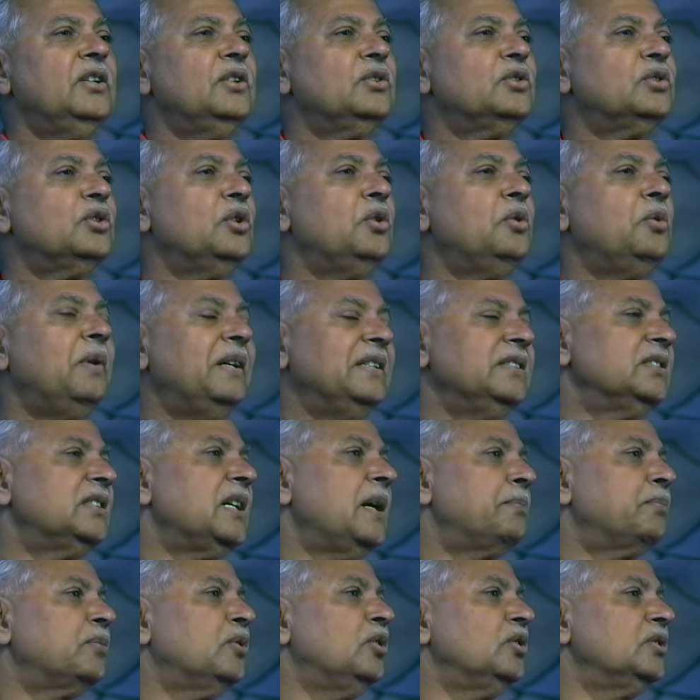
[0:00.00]
So
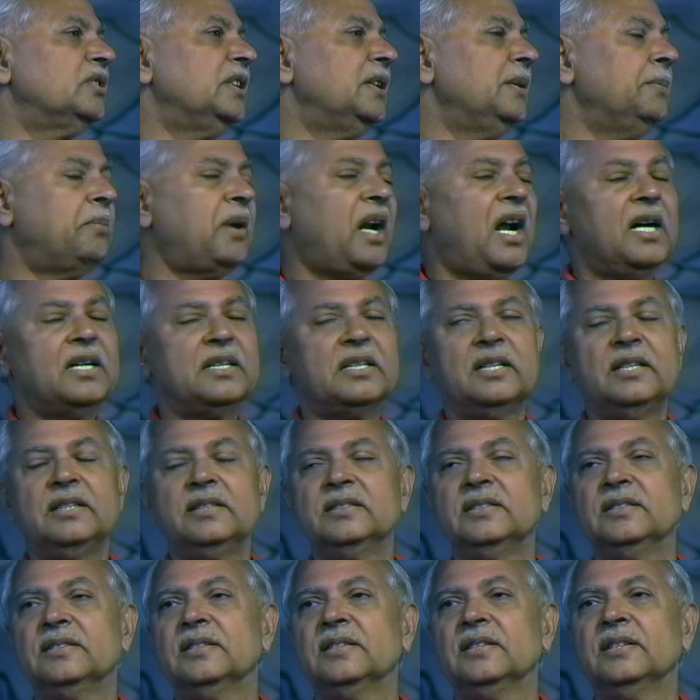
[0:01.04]
once, of course, he brought
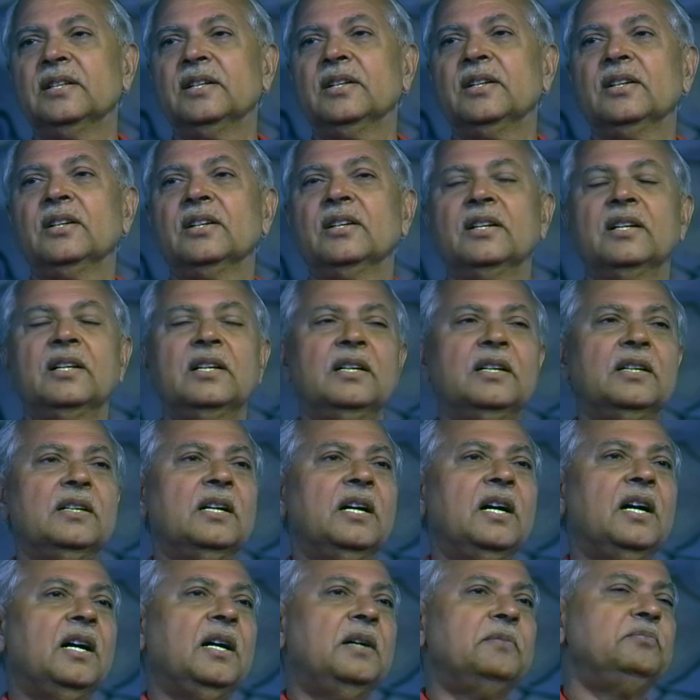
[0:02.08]

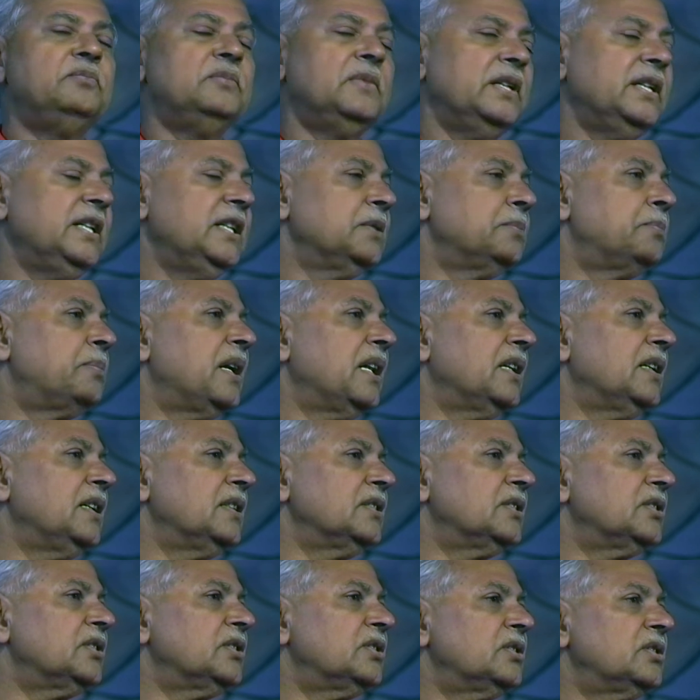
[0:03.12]
um, his
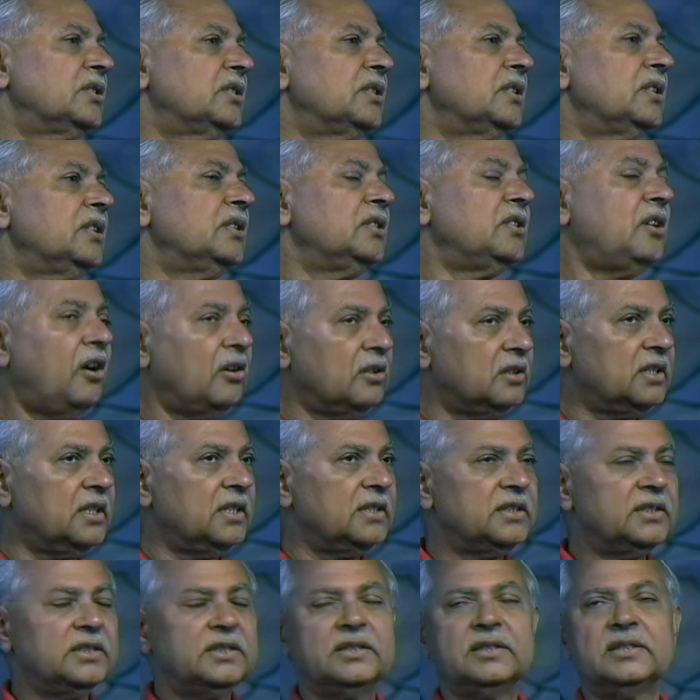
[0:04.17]
brothers,
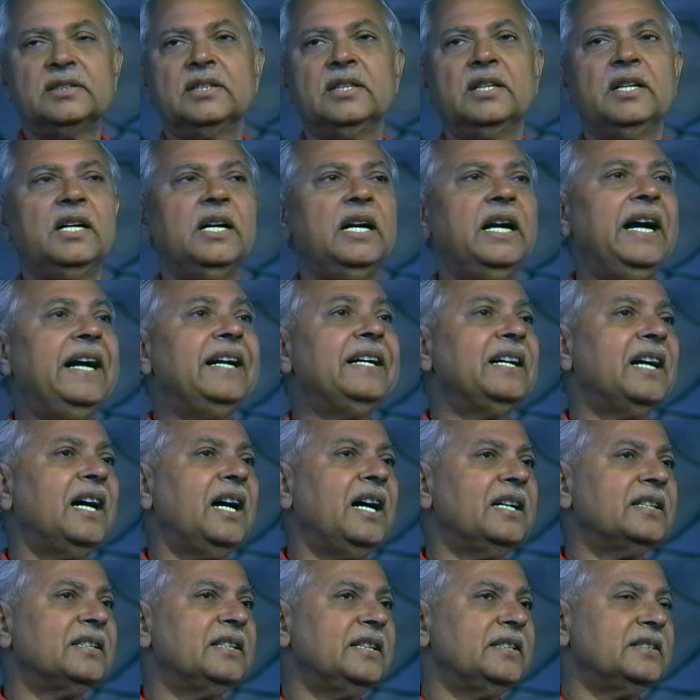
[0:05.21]
daughters and
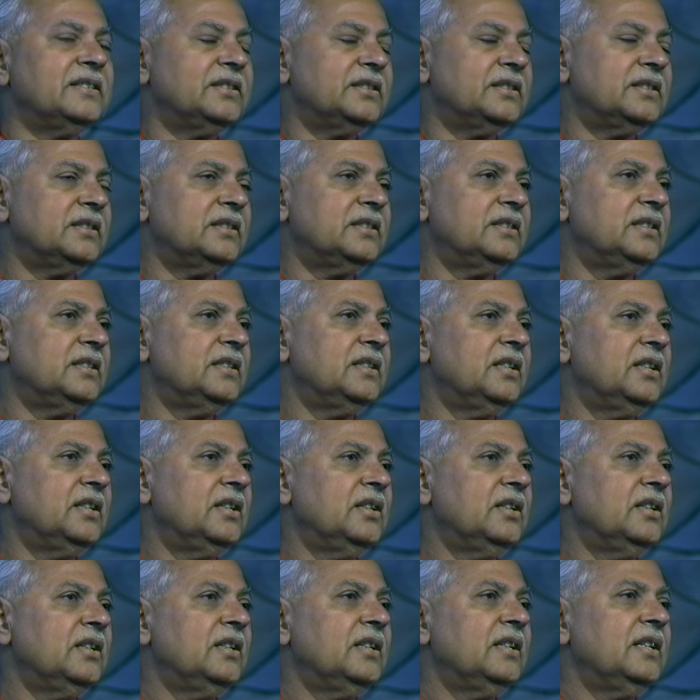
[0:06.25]
others,
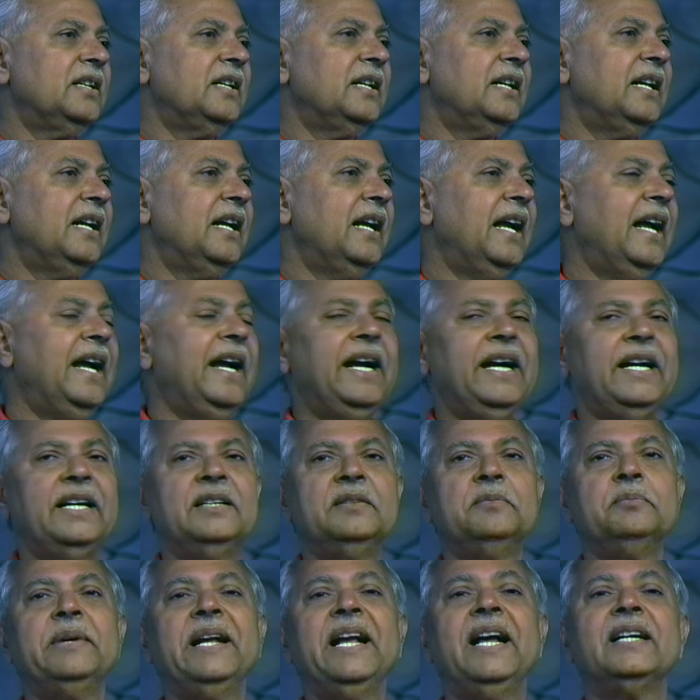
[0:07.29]

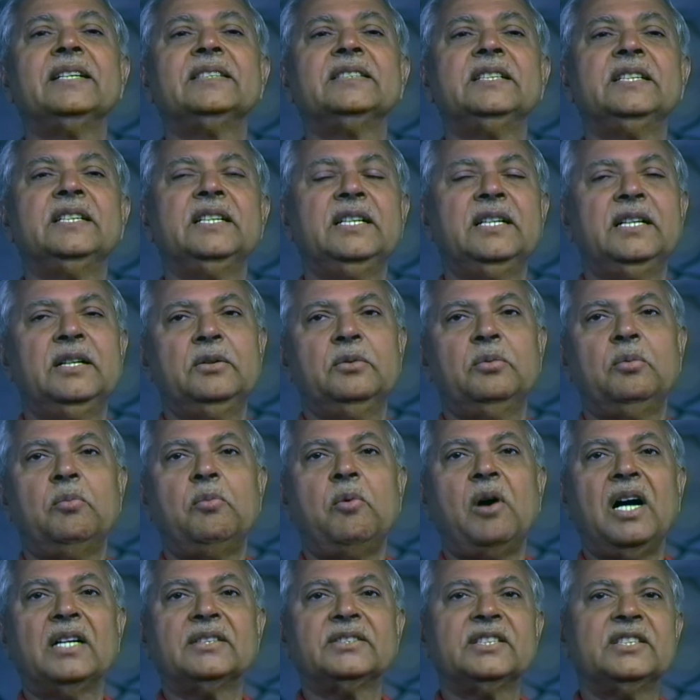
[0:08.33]
and Meherji
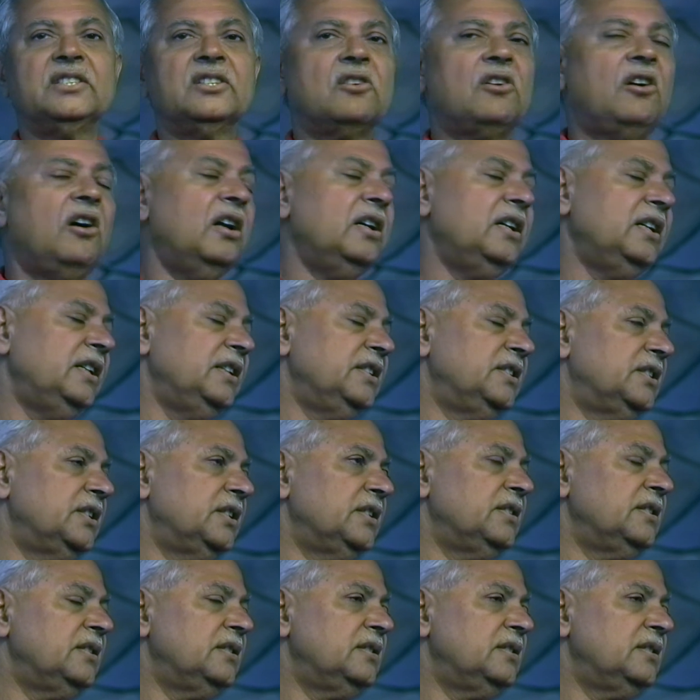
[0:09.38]
was in college.